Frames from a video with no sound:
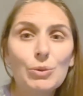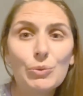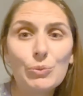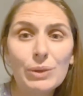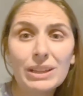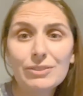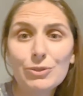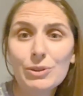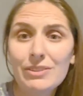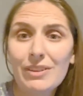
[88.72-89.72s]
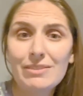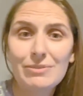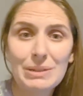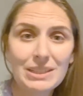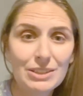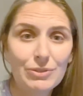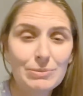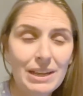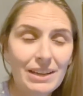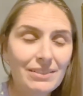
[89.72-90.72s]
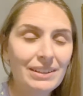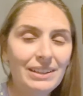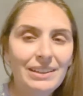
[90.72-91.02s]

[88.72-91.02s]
We live 45 minutes from town.